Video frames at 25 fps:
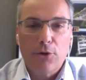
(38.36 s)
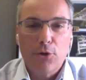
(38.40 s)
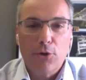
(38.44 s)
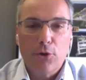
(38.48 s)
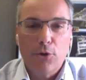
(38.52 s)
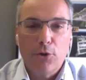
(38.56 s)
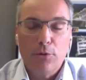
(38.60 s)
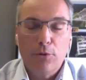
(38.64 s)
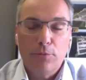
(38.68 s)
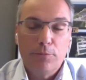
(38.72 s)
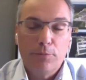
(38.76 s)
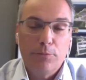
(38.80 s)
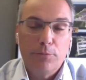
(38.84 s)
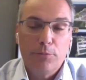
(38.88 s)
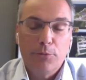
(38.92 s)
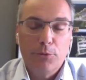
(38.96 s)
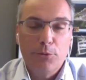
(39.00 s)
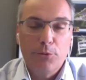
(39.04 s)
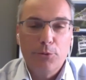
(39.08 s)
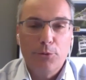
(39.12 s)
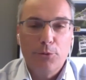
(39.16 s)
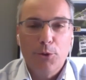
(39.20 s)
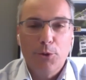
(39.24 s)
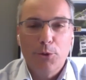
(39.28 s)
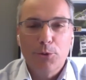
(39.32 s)
Technical,
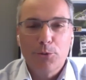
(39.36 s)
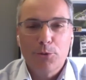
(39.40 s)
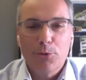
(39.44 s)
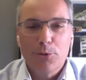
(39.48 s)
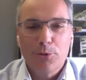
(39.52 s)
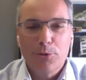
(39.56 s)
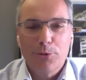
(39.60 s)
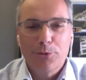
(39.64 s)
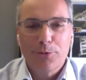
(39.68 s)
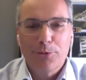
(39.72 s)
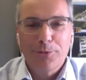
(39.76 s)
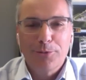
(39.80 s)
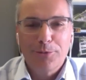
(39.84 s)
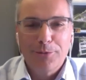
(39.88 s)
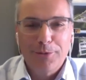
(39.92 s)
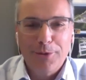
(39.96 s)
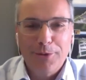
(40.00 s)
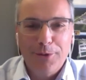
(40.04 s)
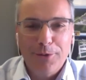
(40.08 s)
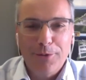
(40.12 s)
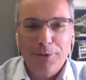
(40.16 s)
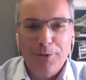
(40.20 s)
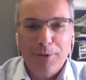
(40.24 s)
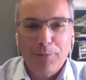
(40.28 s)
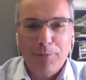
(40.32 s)
who knows? You
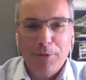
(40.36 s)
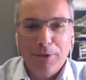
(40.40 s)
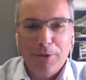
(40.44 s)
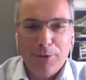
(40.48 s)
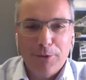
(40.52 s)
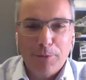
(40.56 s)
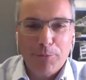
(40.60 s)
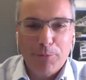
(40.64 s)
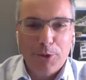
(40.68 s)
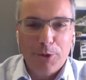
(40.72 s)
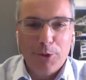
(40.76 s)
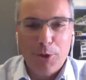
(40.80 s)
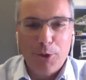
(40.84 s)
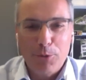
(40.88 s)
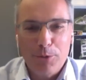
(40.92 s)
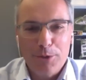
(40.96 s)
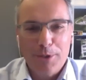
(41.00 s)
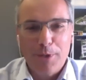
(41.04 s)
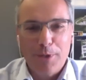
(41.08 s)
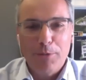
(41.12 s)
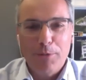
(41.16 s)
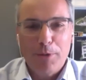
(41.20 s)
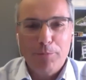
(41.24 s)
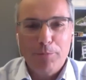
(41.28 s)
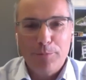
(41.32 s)
know, I mean, something can always
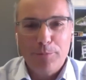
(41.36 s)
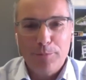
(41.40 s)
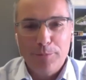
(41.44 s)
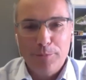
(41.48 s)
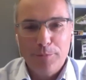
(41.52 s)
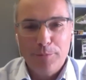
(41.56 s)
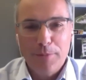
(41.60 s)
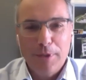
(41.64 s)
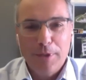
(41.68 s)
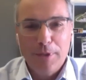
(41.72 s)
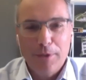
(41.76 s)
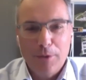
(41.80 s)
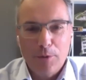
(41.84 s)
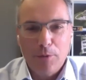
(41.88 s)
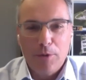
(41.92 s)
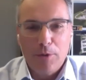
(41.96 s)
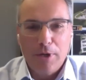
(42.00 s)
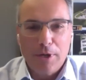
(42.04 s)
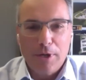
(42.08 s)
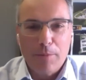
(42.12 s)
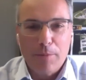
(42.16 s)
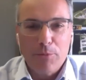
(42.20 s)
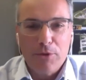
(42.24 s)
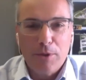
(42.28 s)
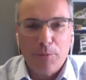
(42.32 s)
come up. When
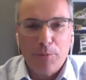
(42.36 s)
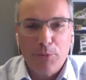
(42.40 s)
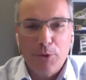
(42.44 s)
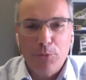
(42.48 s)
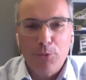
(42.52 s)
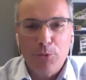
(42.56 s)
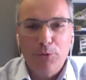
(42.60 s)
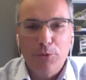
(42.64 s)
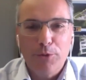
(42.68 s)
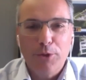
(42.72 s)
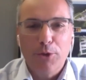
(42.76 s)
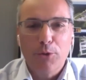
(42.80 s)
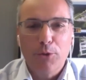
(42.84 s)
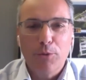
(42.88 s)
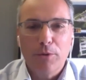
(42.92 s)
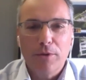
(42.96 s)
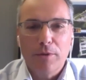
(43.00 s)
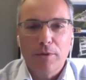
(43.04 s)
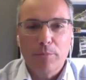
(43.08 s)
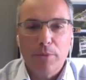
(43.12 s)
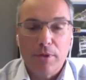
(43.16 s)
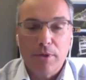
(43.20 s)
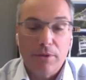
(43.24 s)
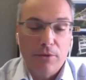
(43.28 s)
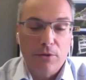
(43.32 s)
it comes up, then we'll deal with
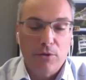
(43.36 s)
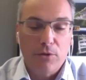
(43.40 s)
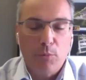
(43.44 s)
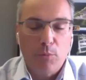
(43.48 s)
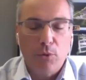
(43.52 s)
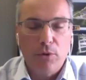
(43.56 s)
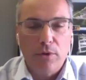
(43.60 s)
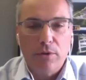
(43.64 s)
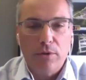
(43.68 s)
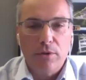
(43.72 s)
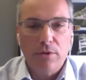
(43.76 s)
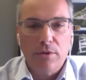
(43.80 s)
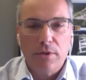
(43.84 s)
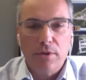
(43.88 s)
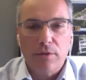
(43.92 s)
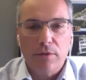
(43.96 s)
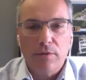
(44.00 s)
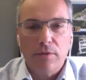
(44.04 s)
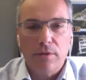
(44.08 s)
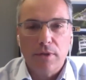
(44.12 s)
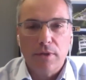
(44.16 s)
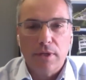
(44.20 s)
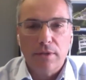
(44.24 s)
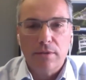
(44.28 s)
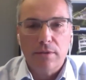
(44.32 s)
it. But at this point, there's
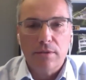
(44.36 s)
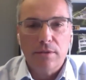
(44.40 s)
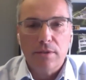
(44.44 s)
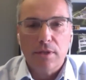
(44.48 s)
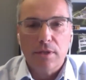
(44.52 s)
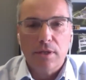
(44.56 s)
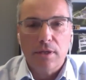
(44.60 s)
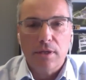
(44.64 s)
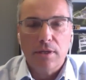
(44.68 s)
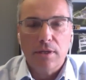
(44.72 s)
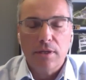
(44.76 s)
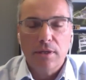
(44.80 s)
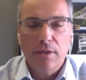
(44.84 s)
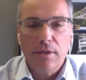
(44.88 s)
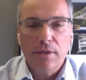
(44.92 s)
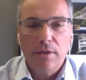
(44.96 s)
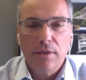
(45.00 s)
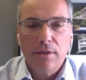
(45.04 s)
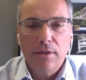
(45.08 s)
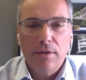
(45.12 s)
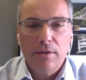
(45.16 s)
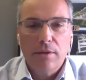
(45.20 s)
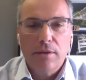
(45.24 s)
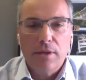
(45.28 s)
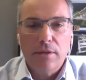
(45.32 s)
nothing that
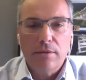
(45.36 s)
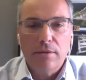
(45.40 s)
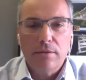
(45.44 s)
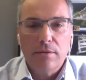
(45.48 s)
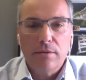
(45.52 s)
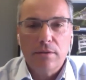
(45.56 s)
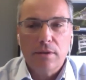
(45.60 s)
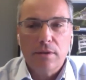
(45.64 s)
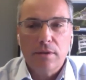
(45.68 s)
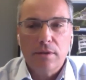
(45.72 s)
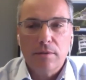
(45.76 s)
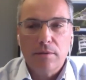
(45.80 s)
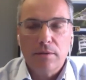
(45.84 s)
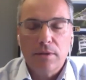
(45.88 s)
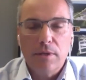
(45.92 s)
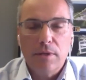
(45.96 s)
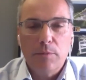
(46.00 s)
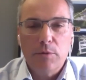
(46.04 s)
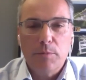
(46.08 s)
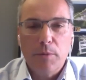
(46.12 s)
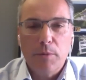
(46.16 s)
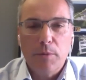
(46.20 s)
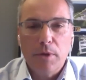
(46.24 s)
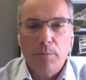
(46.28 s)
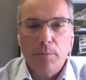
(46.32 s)
that
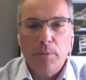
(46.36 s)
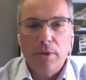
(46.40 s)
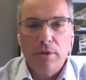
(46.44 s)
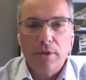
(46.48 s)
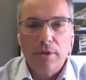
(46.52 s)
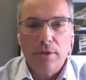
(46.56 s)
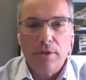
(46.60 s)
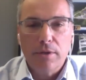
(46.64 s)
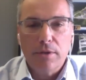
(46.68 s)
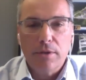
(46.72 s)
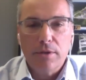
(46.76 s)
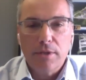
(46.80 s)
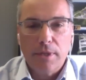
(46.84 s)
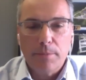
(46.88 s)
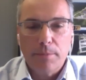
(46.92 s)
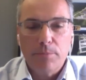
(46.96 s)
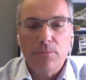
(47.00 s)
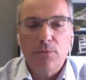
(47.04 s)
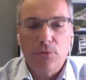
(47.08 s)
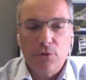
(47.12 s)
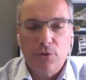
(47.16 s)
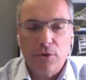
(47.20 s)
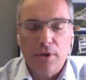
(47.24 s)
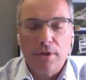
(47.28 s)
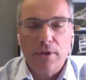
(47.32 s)
keeps me up at night
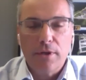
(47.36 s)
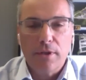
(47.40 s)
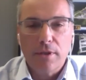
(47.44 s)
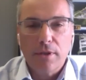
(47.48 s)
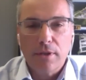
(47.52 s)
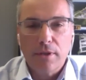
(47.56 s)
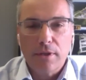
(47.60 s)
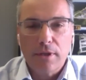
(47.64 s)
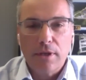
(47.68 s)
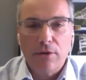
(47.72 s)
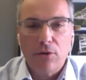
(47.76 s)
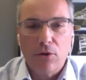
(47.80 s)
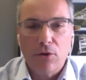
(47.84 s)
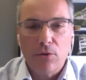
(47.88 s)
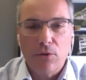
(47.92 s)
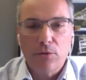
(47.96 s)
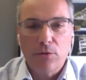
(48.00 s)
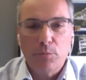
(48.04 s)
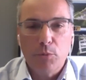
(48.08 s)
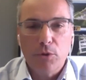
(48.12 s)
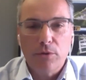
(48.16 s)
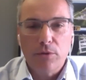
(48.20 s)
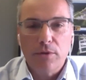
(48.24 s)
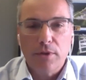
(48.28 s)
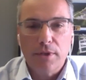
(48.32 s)
except trying to get all this
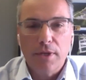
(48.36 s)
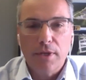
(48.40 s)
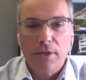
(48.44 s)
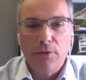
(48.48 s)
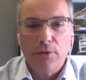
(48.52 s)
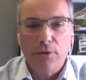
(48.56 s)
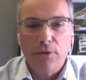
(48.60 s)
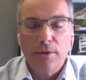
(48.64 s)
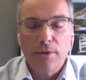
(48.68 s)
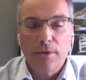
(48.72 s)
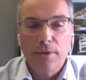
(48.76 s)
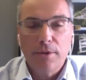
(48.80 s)
put together.